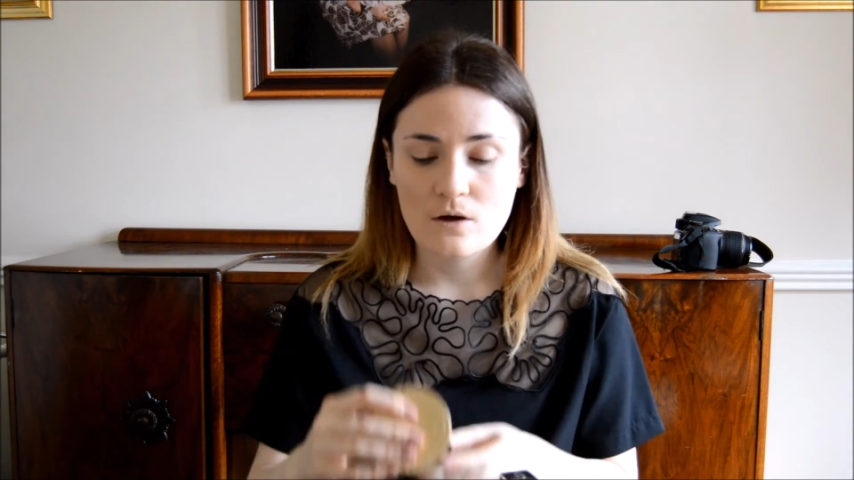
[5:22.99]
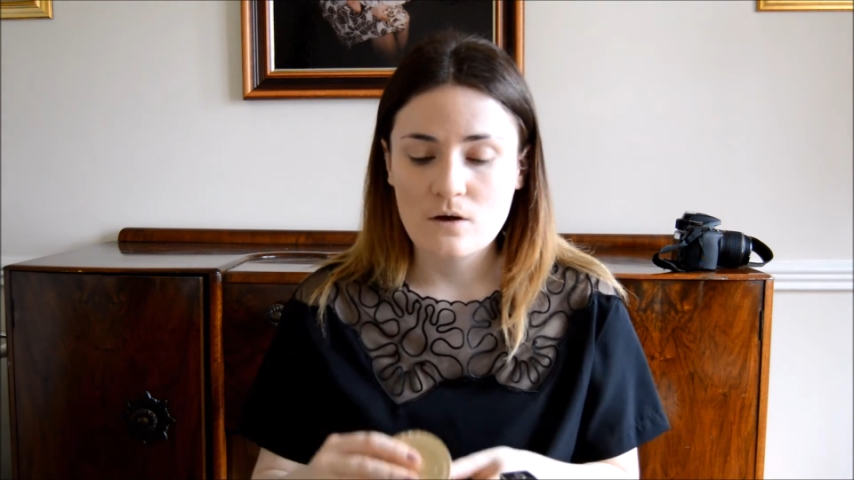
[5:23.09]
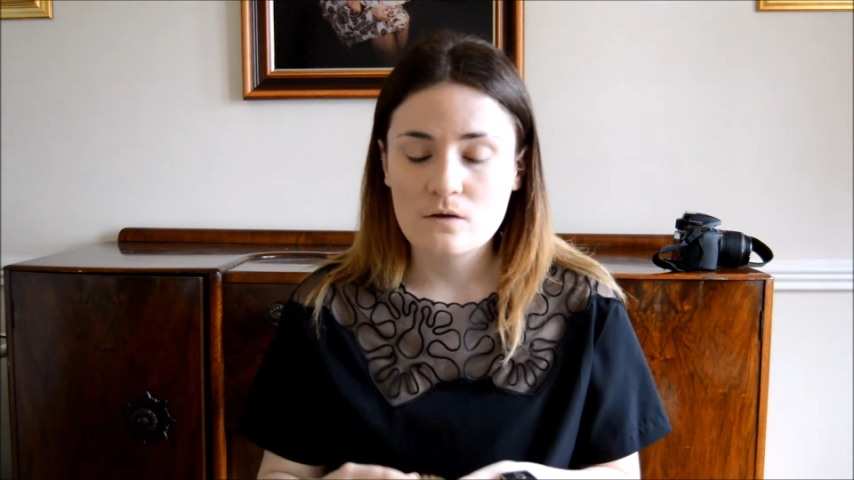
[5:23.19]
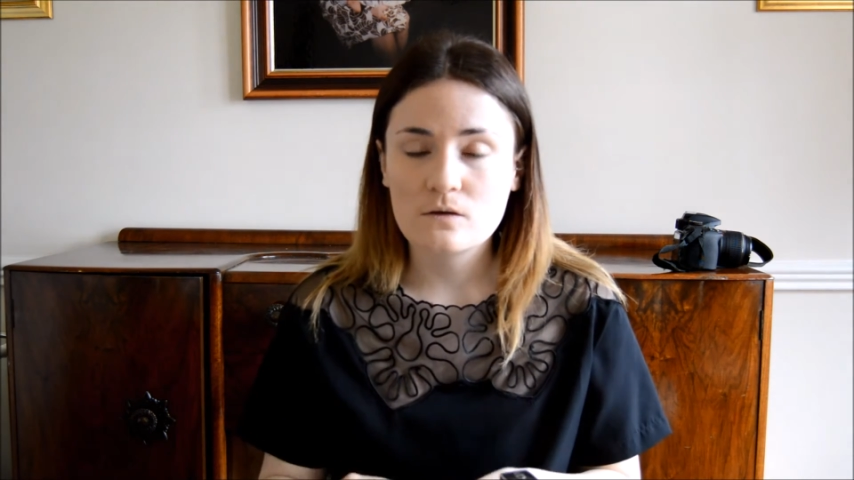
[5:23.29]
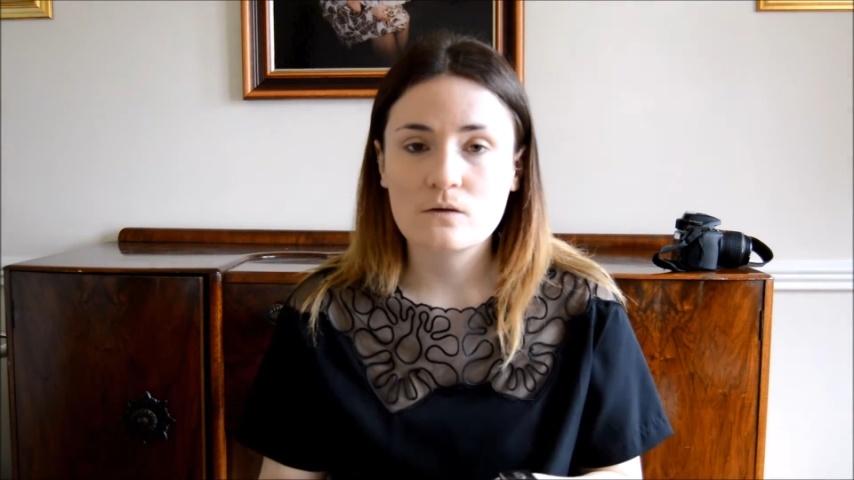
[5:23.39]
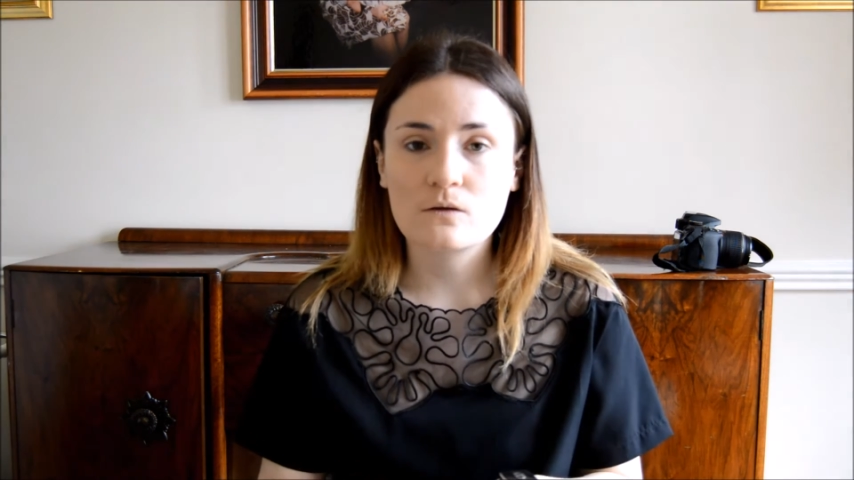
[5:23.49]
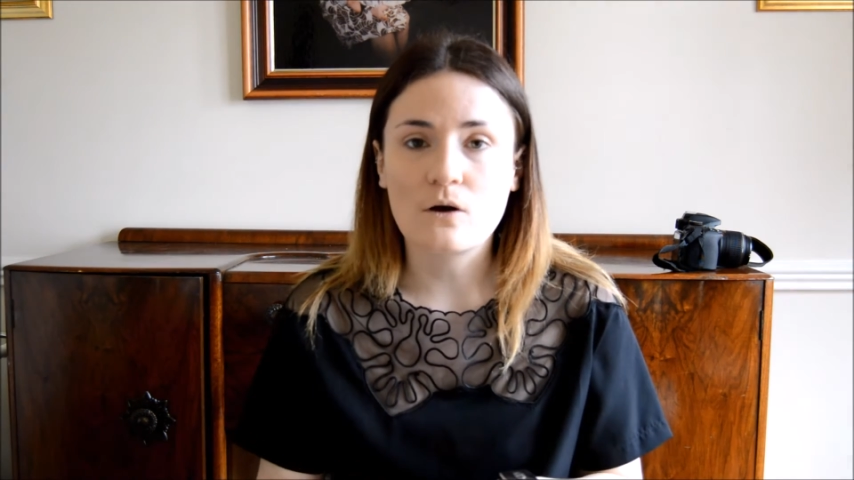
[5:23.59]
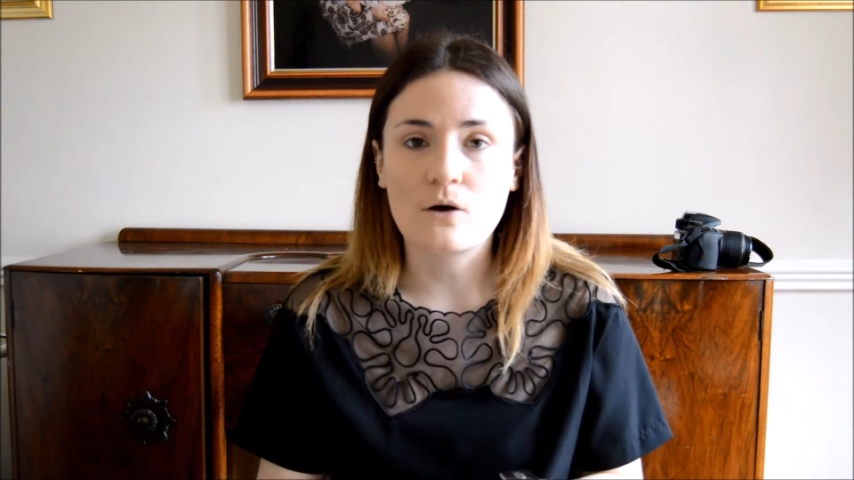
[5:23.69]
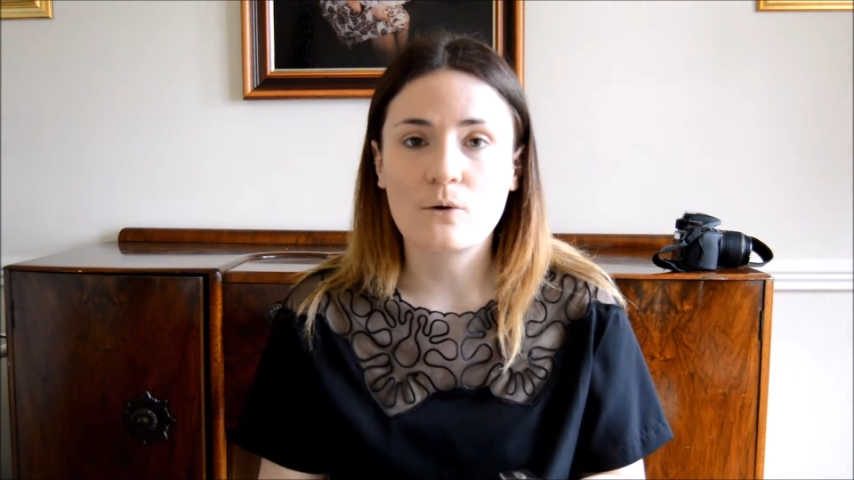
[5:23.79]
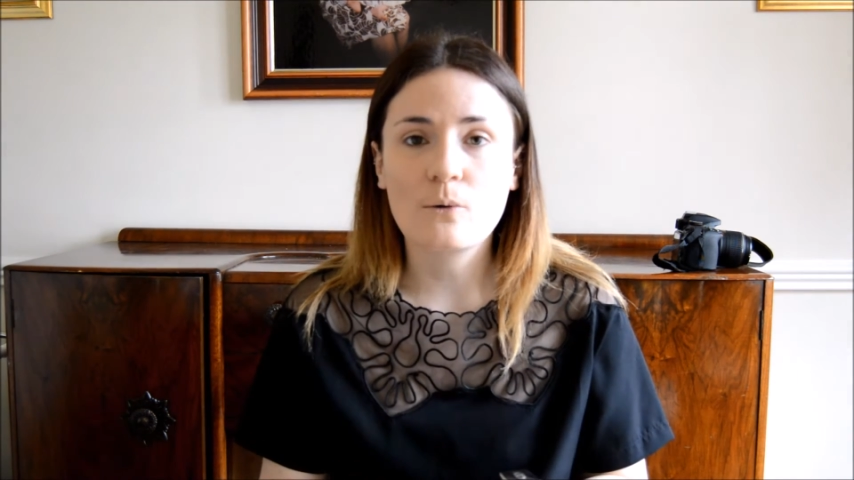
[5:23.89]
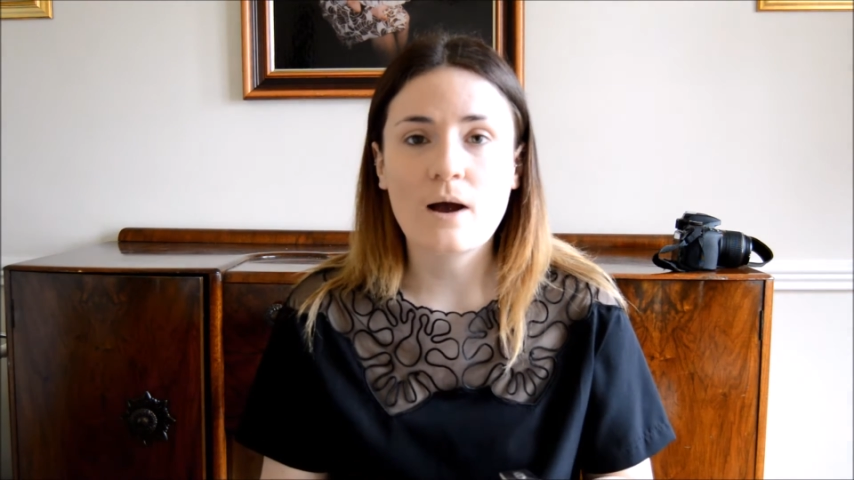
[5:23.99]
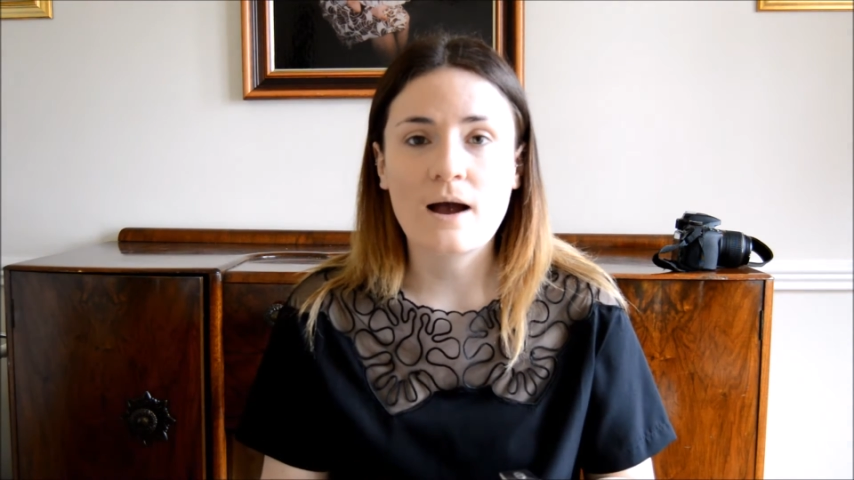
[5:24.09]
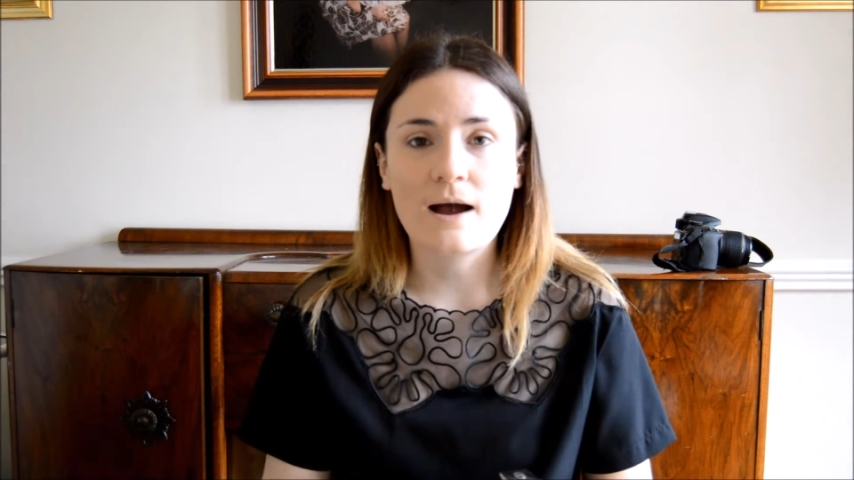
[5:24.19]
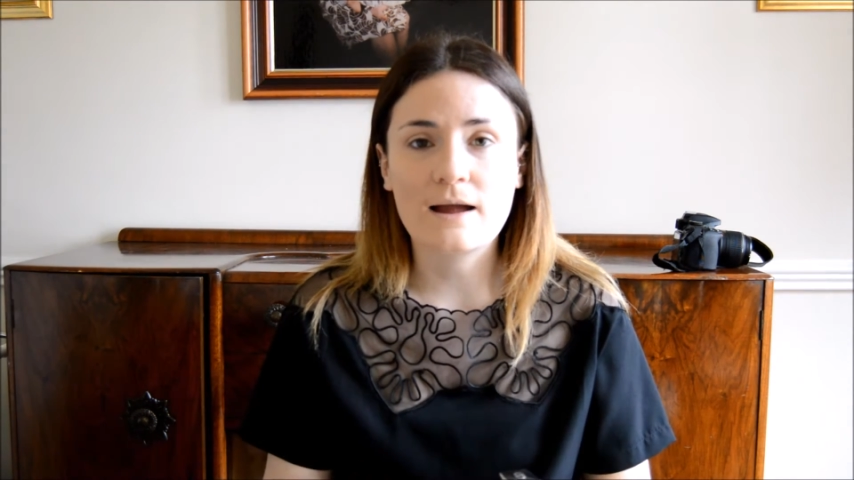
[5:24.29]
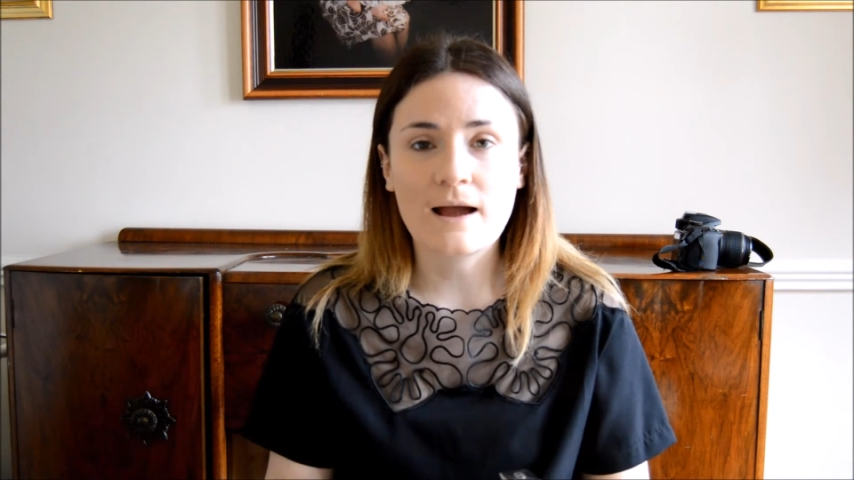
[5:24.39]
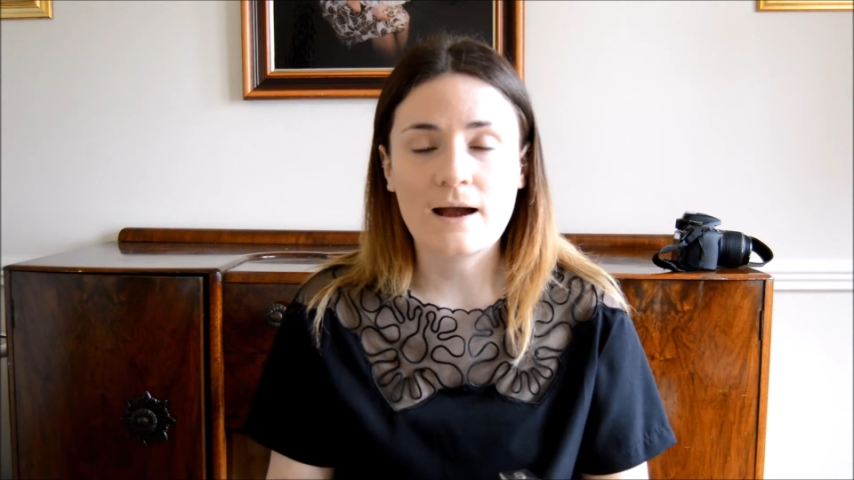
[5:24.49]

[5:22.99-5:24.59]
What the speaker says: So I